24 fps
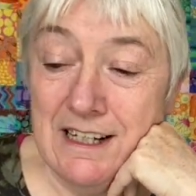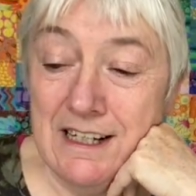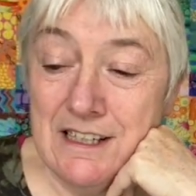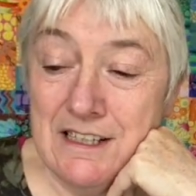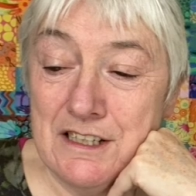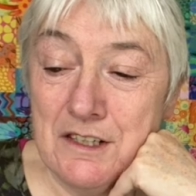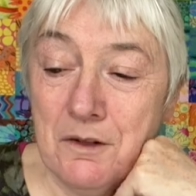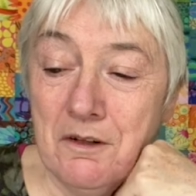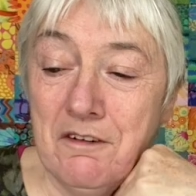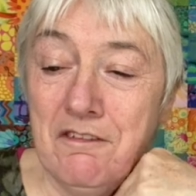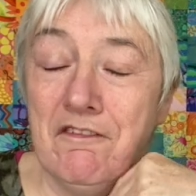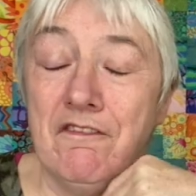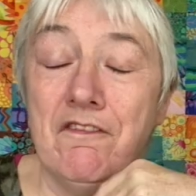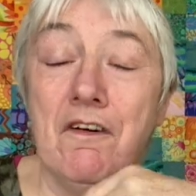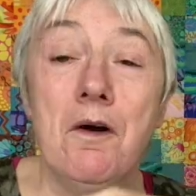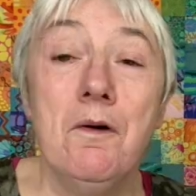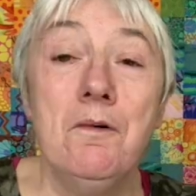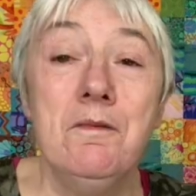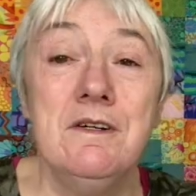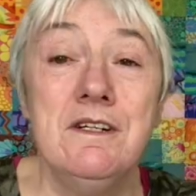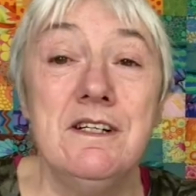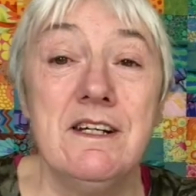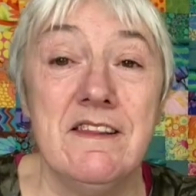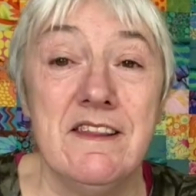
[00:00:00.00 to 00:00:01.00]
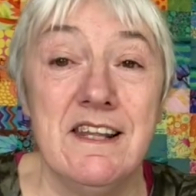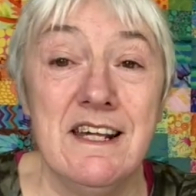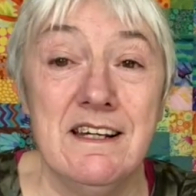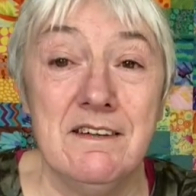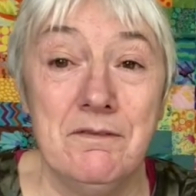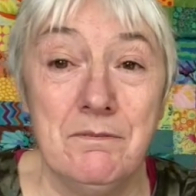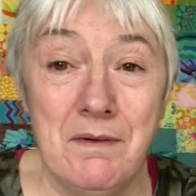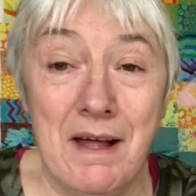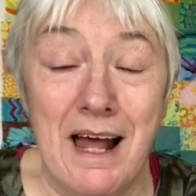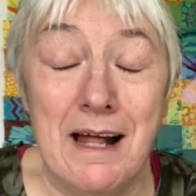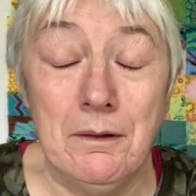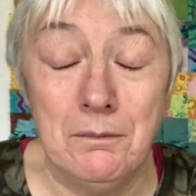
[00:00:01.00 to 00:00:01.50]
So I phoned the
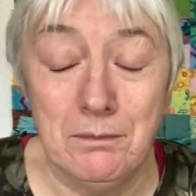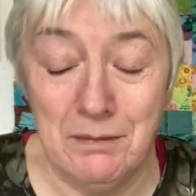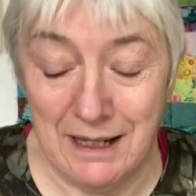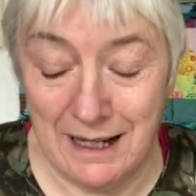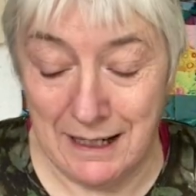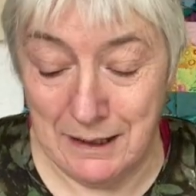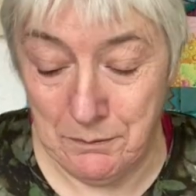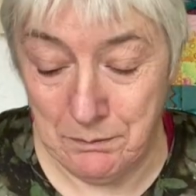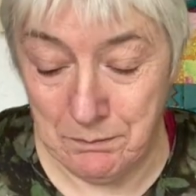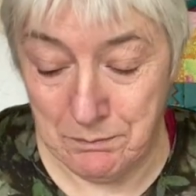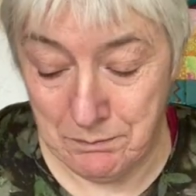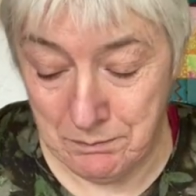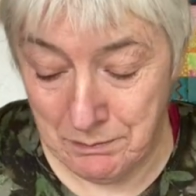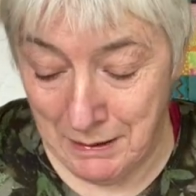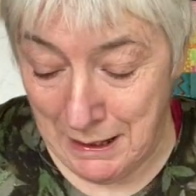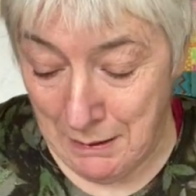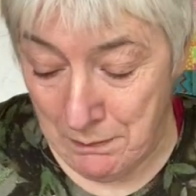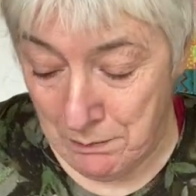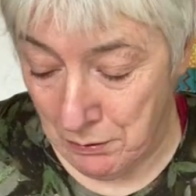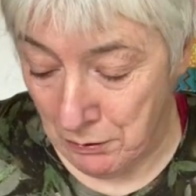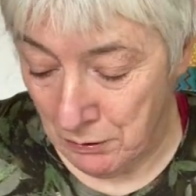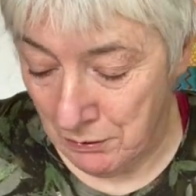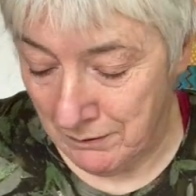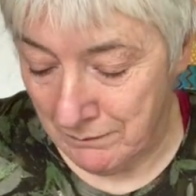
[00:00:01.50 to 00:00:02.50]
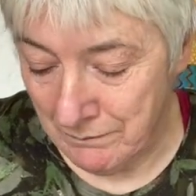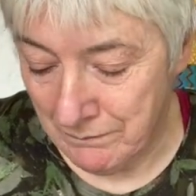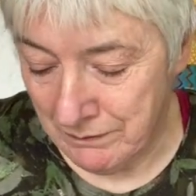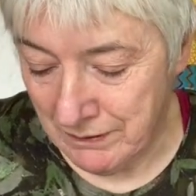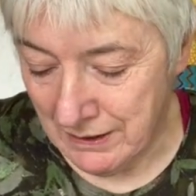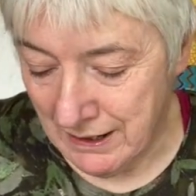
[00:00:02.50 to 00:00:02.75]
helpline people